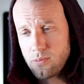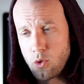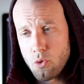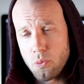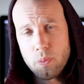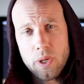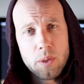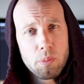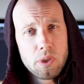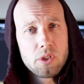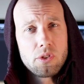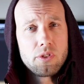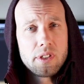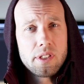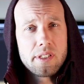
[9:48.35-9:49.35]
with people
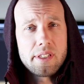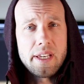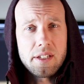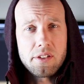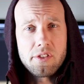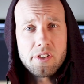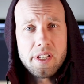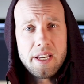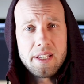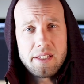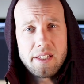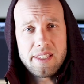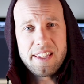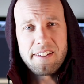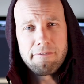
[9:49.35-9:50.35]
doing this exercise
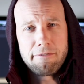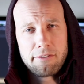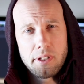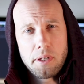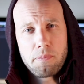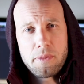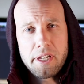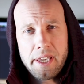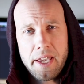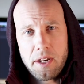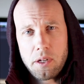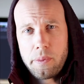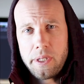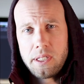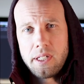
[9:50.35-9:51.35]
is they flip the
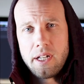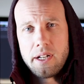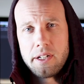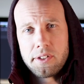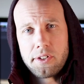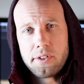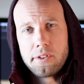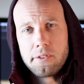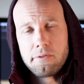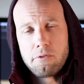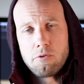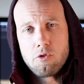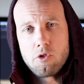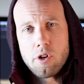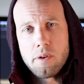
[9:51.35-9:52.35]
kettlebell onto their
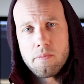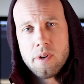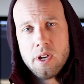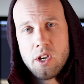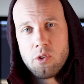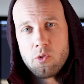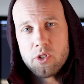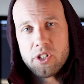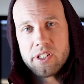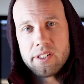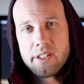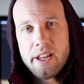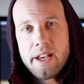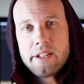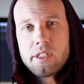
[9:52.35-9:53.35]
forearm, which is
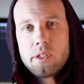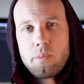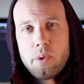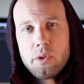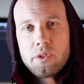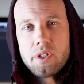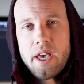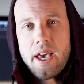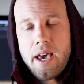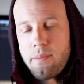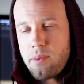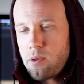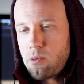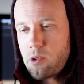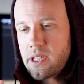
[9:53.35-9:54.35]
not supposed to
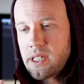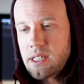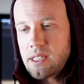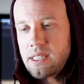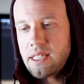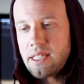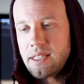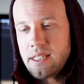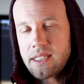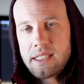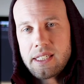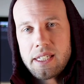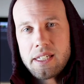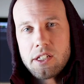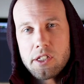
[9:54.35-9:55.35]
happen with a clean. The
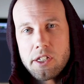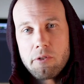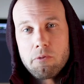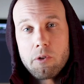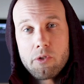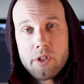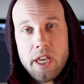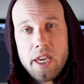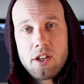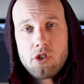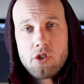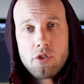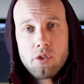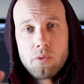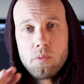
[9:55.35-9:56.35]
clean is a
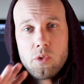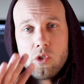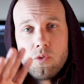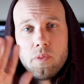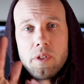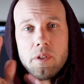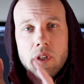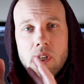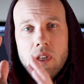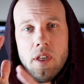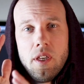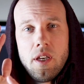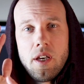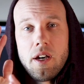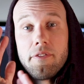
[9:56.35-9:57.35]
rotational movement
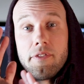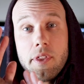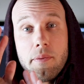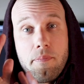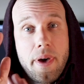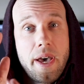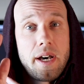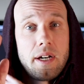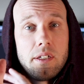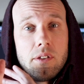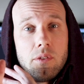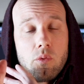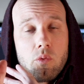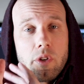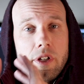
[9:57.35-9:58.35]
of the
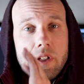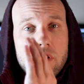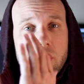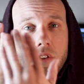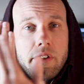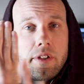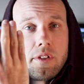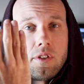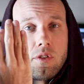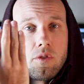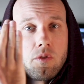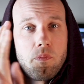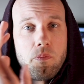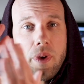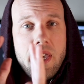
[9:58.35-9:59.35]
bell where it's going
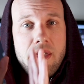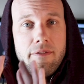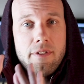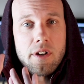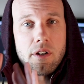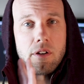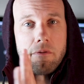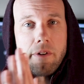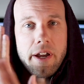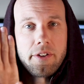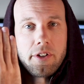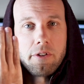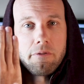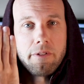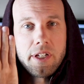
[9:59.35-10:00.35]
to pivot
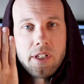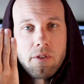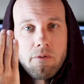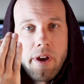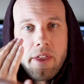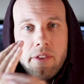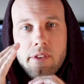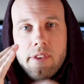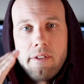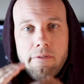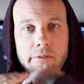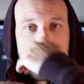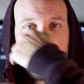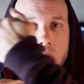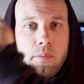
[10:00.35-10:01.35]
around your wrist rather than
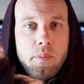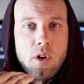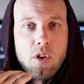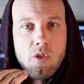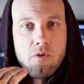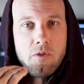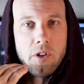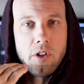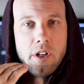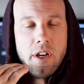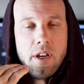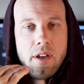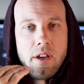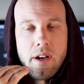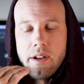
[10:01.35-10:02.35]
flip over
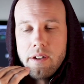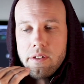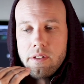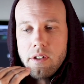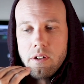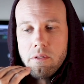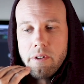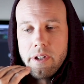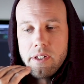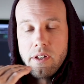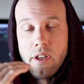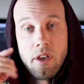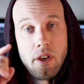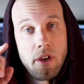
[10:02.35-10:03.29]
onto your wrist.